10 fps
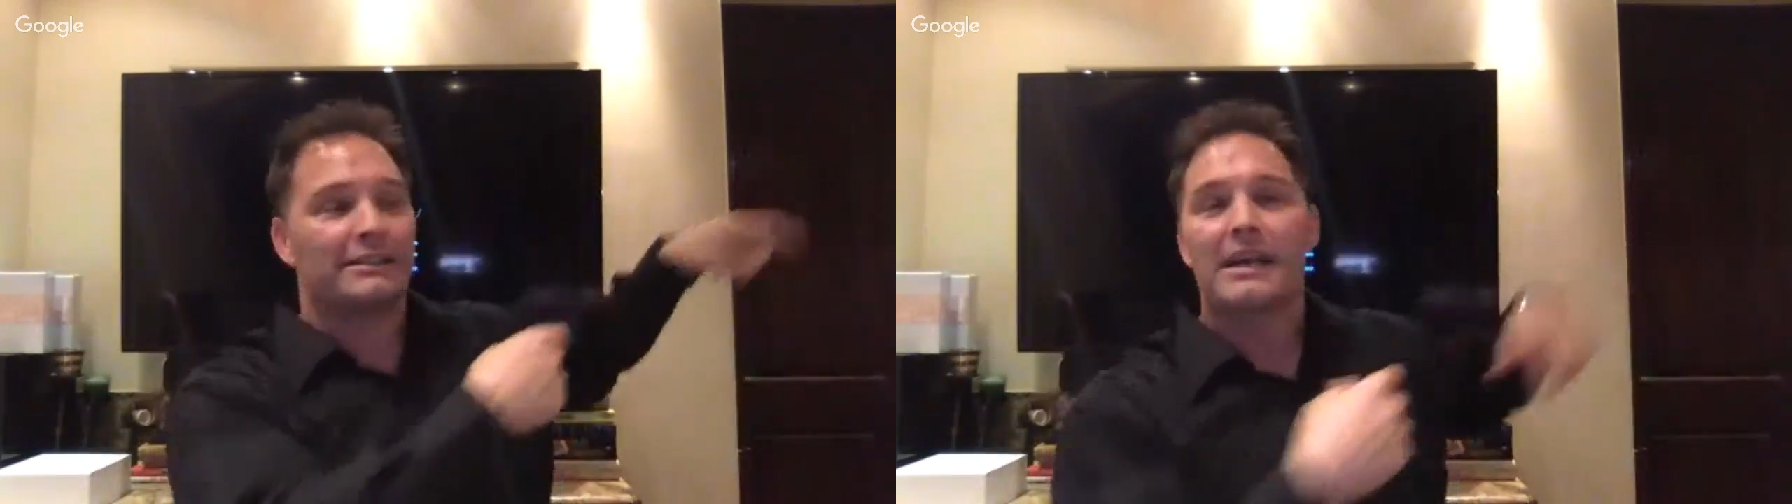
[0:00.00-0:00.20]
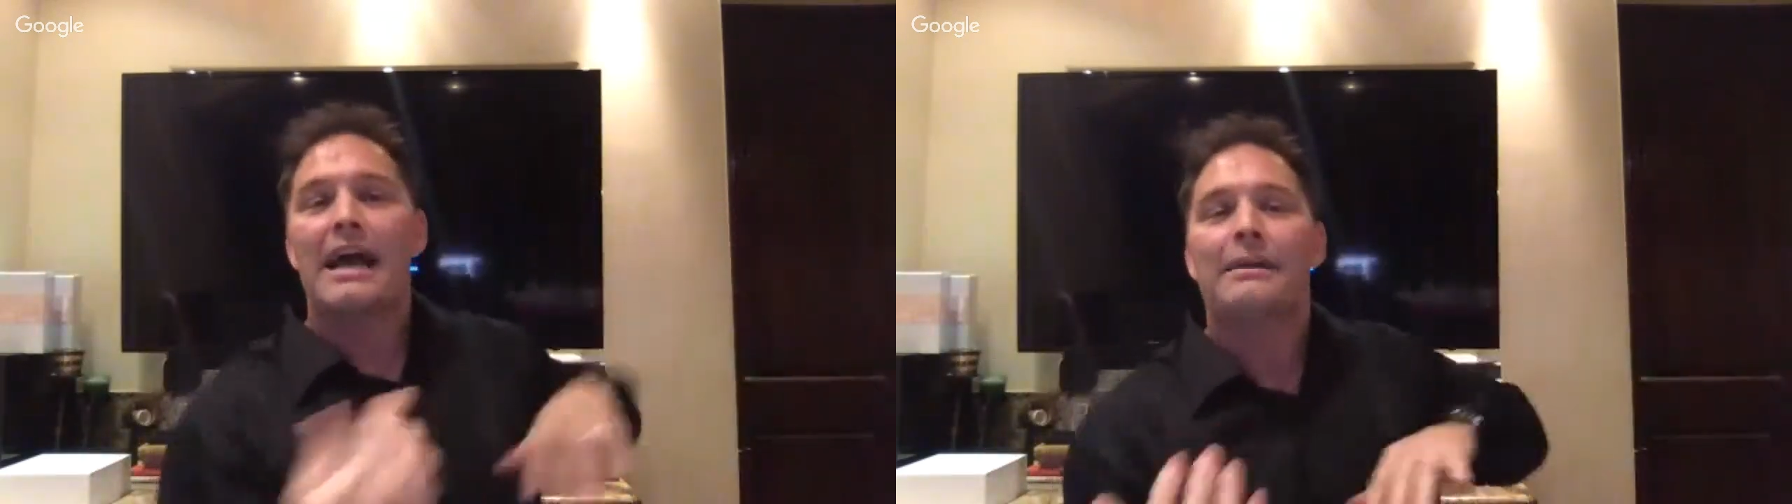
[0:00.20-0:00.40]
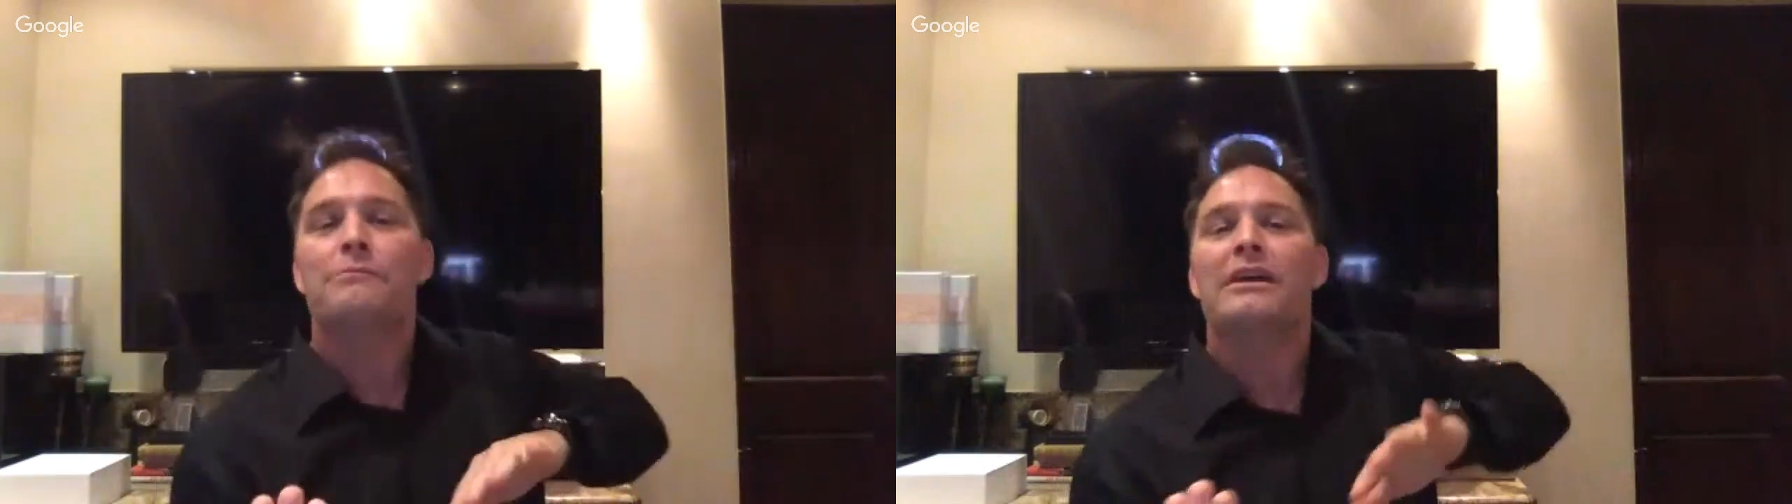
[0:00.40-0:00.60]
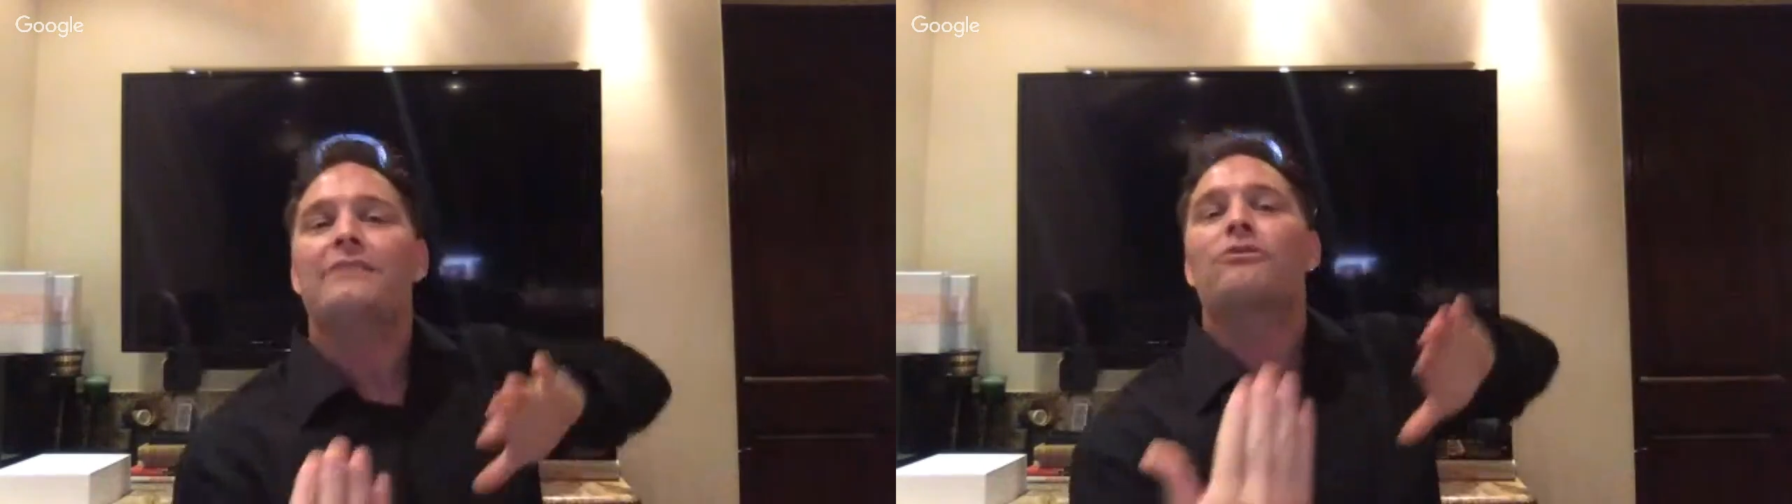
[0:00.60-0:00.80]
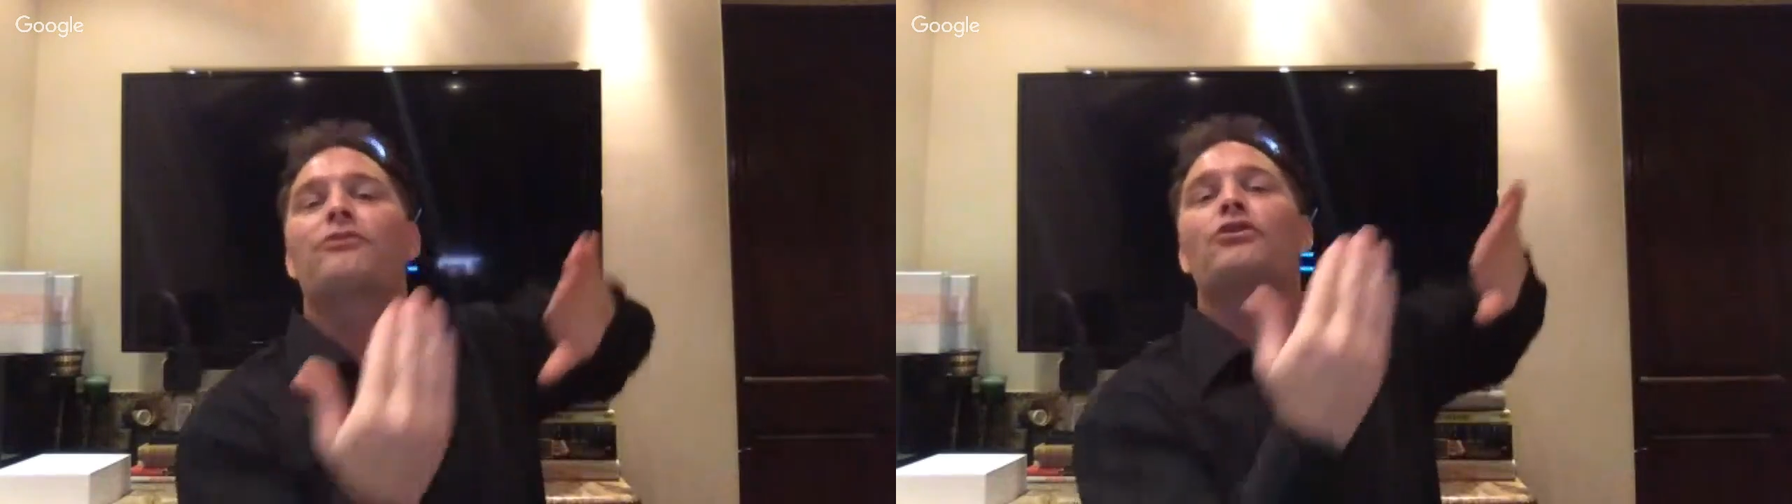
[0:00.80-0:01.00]
and
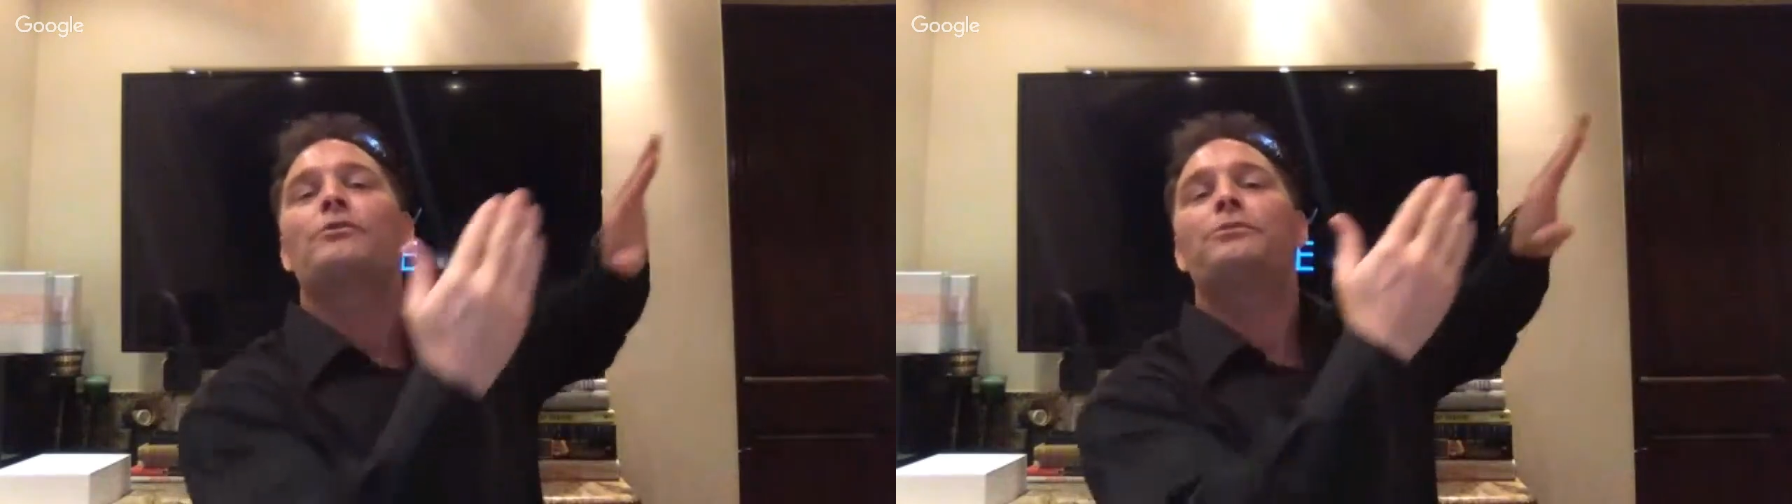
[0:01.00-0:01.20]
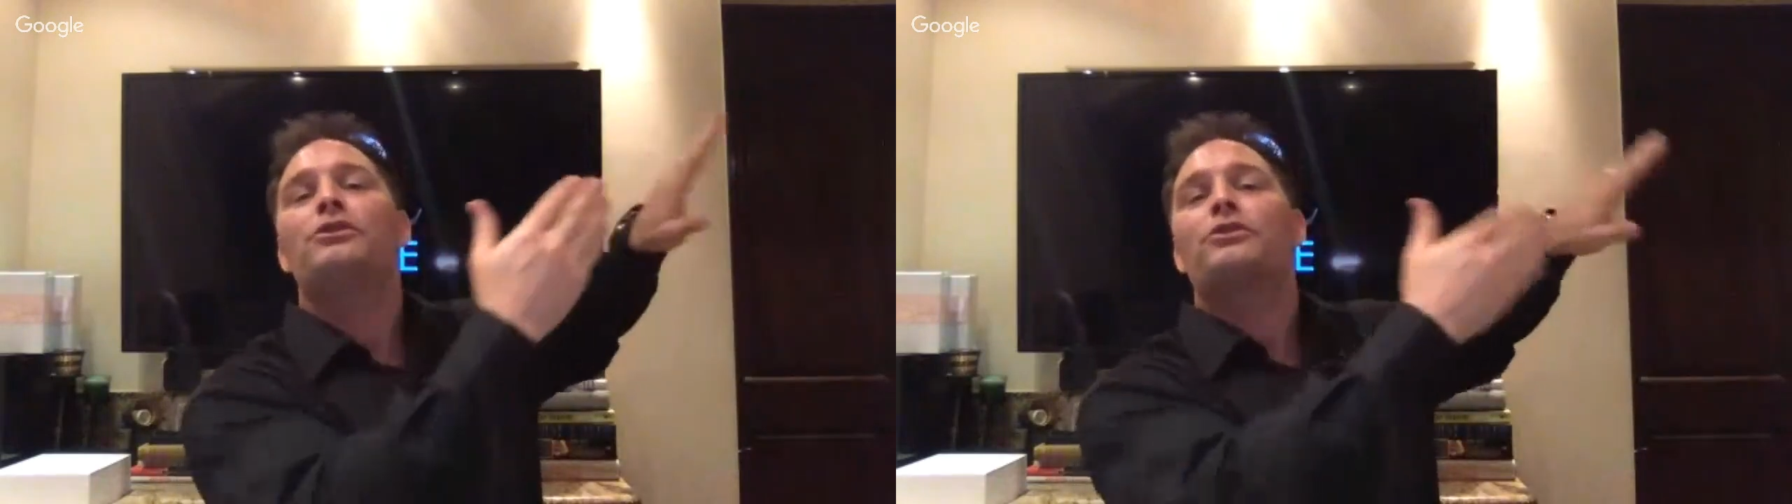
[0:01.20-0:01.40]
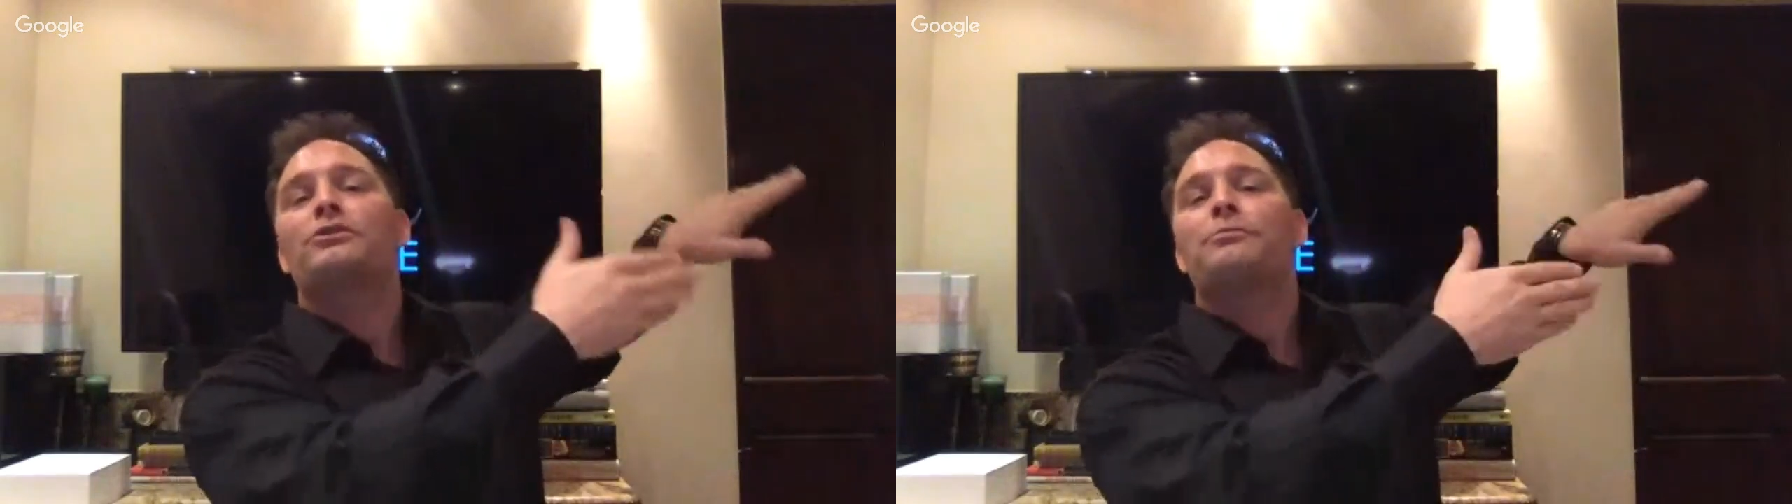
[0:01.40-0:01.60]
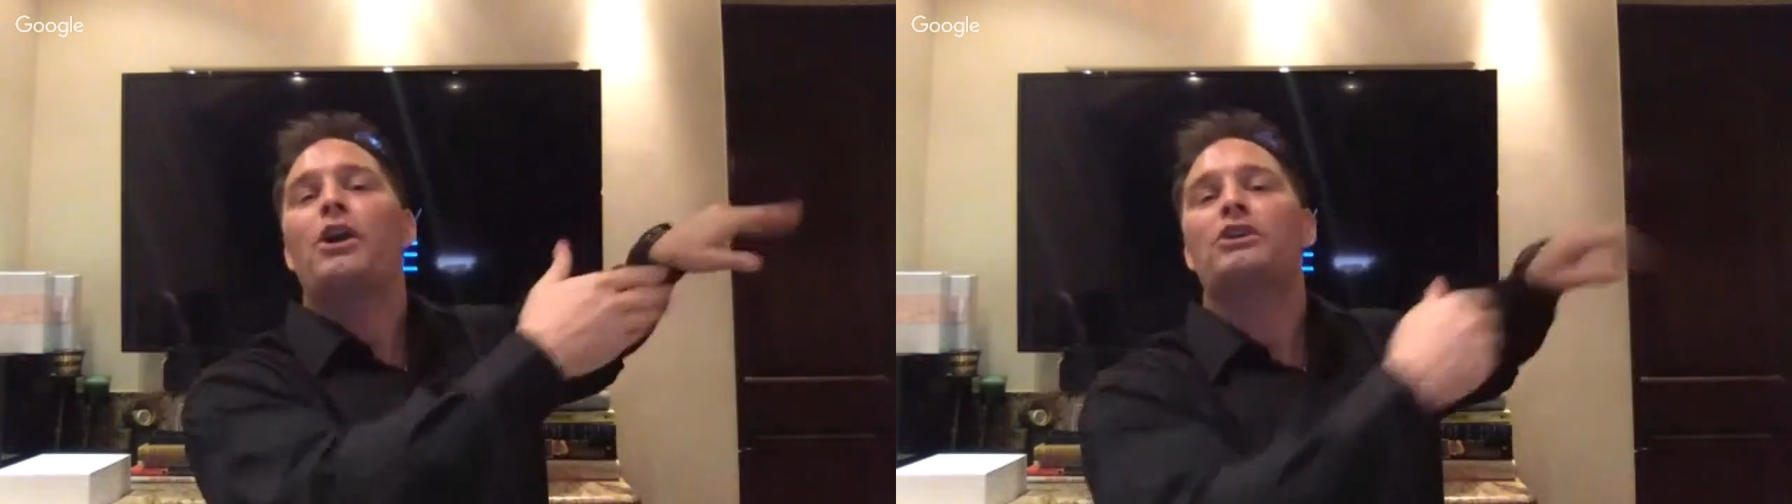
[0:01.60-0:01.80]
refer them to your sponsor,